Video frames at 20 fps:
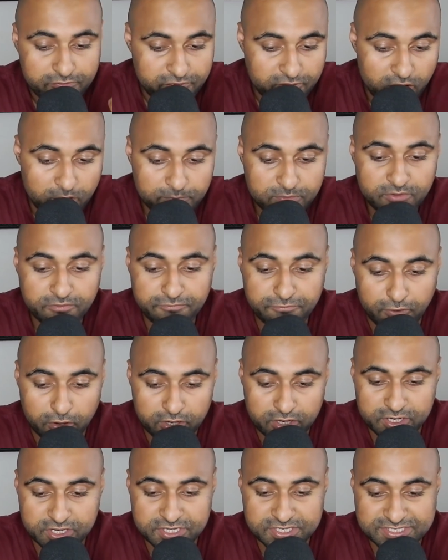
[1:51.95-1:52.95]
from the
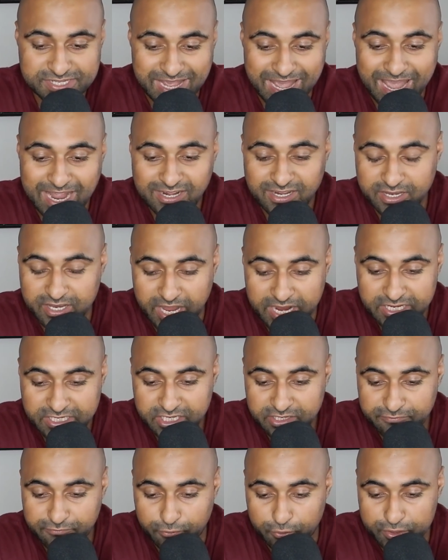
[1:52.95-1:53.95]
Foreigners Act
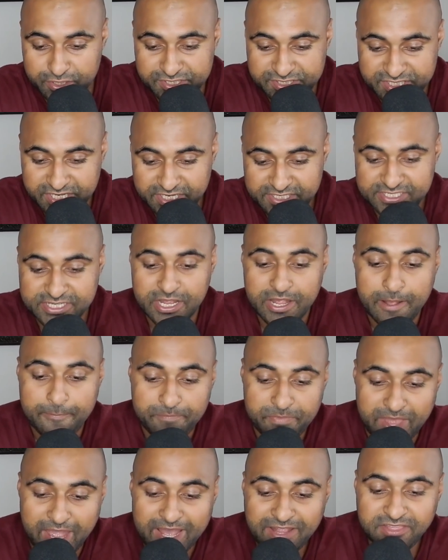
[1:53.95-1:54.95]
1946
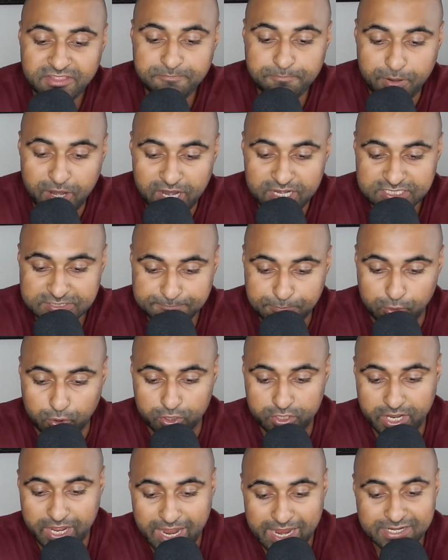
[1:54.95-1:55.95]
and the
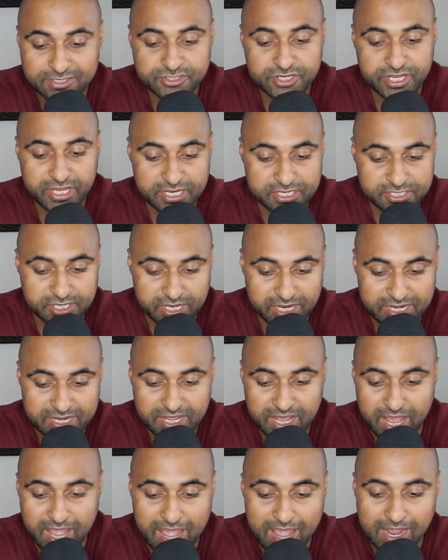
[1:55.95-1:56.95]
Passport Entry into
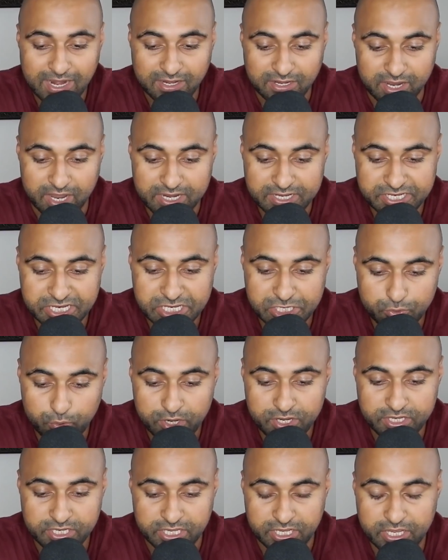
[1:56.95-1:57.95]
India Act
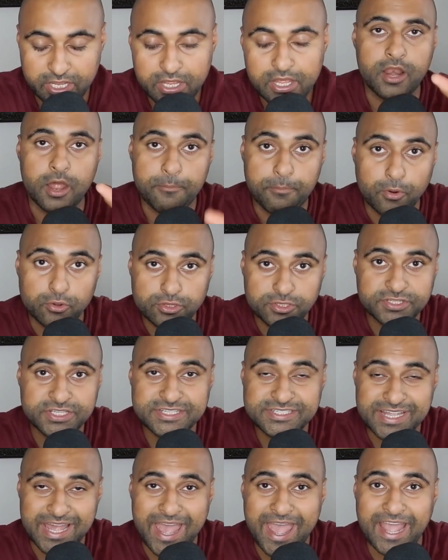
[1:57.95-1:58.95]
1920. Now, both of
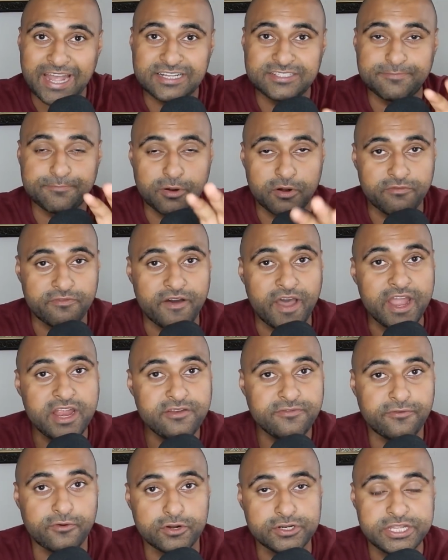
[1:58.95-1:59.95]
these acts
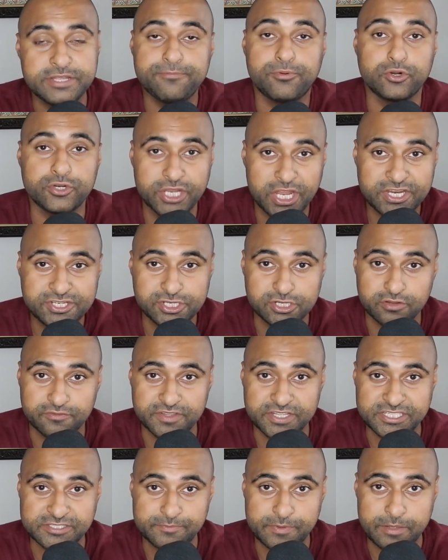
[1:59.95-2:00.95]
provide for deportation
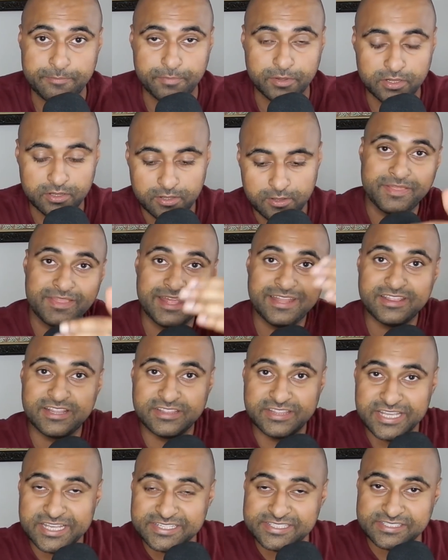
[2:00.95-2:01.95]
of these people, but then
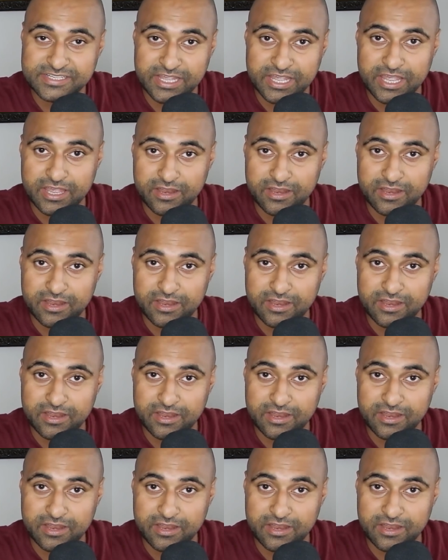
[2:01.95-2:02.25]
these